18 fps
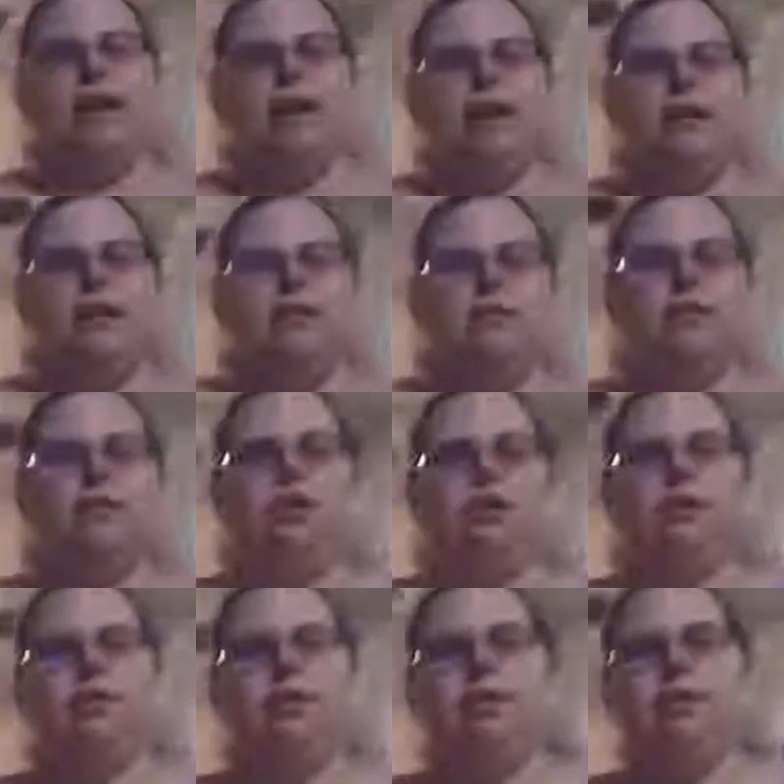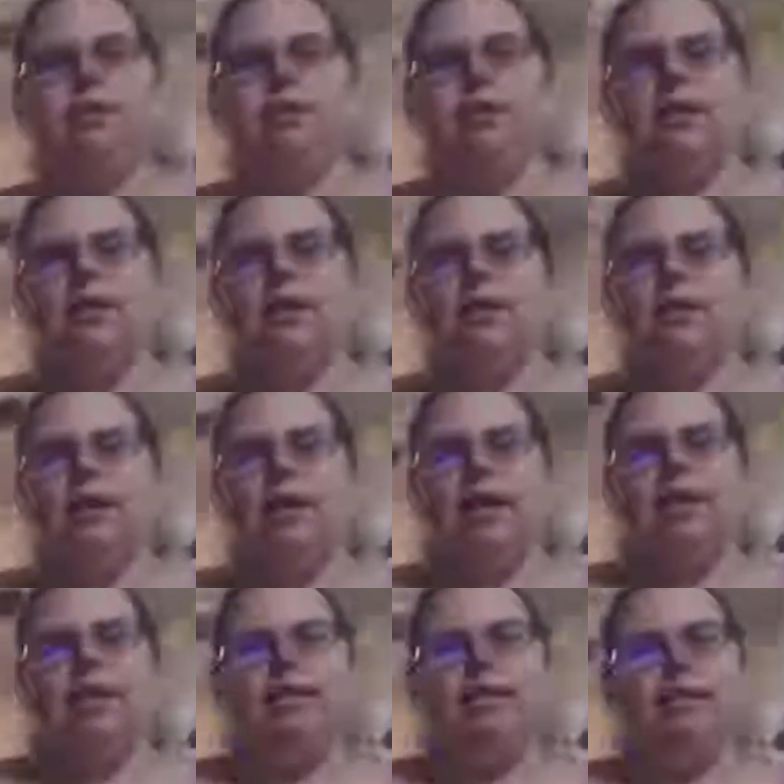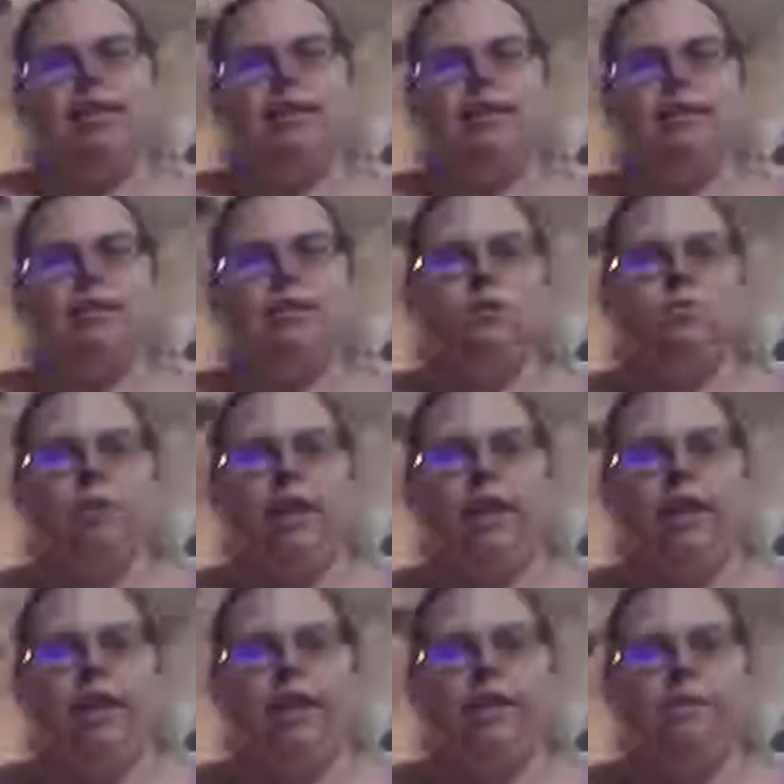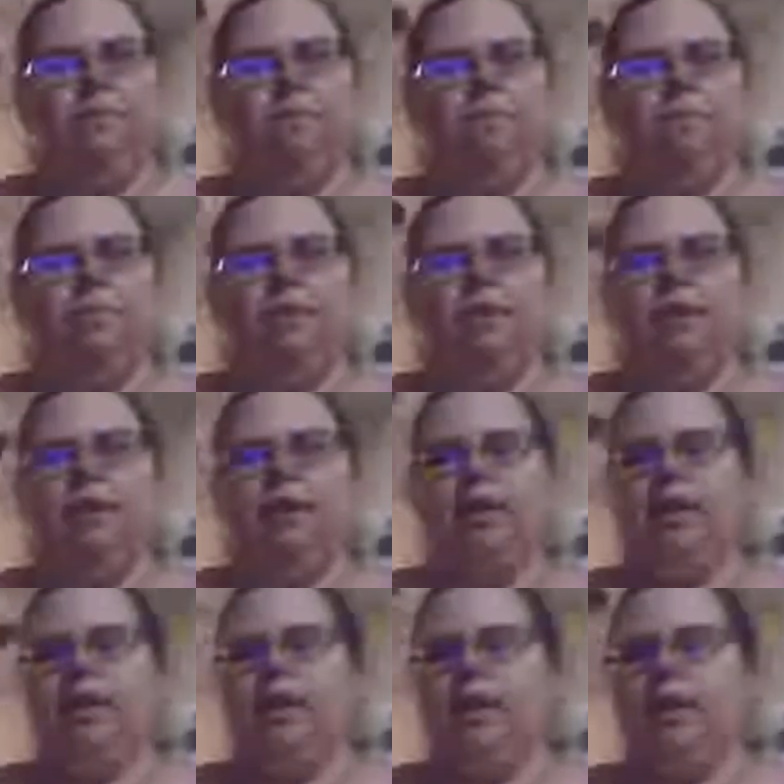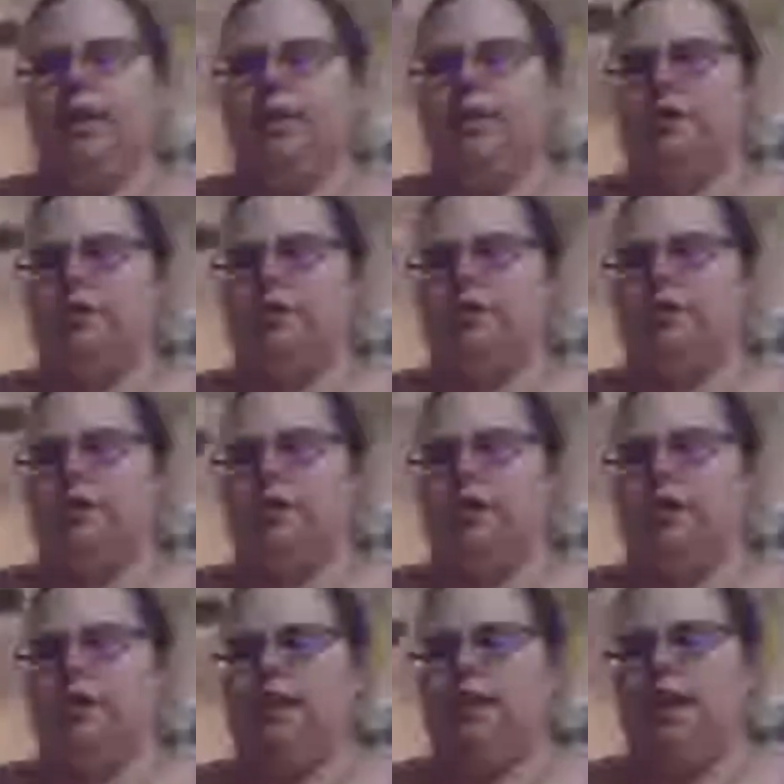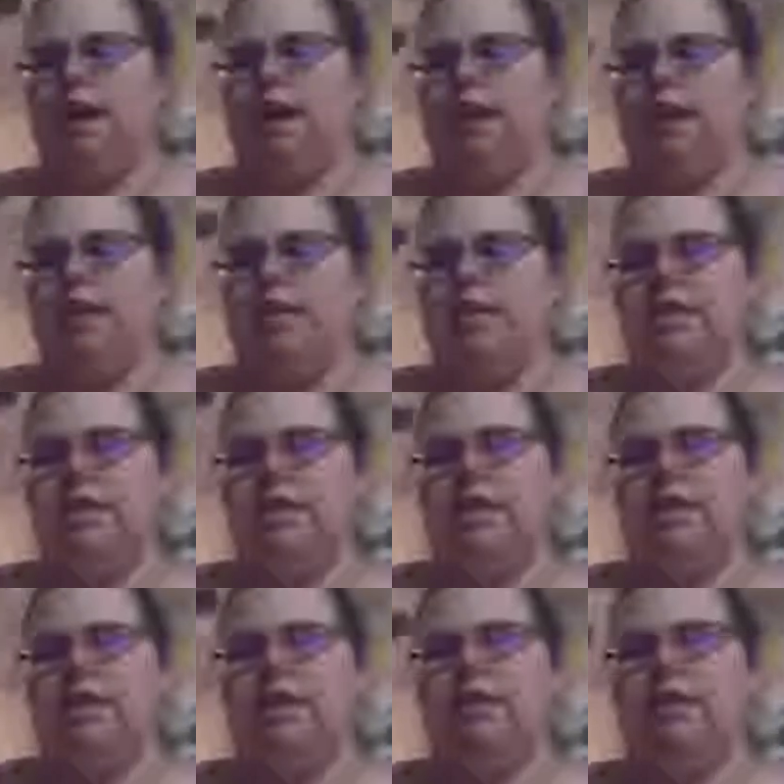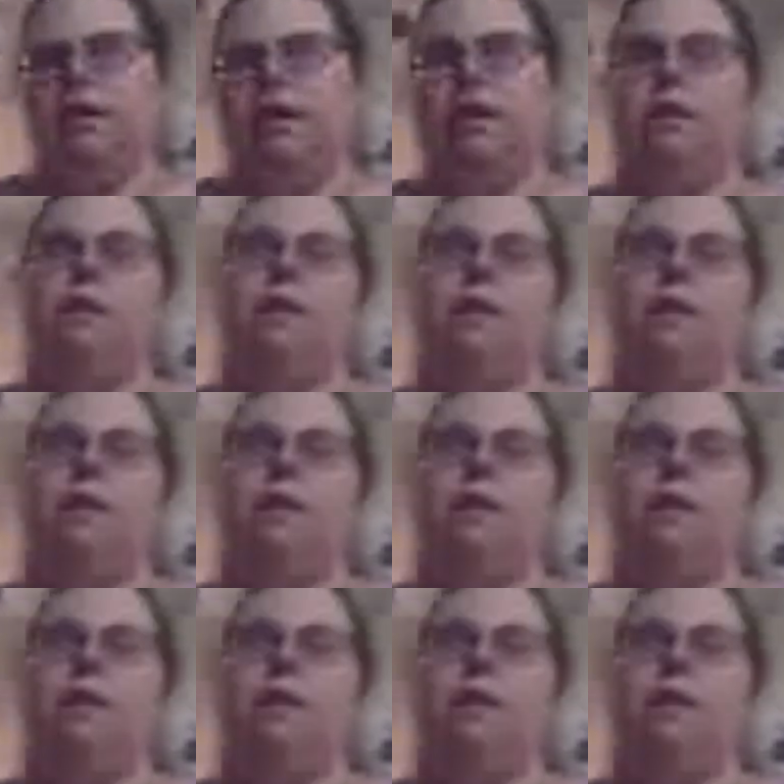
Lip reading: And so the Instacart guy is on his way, and I need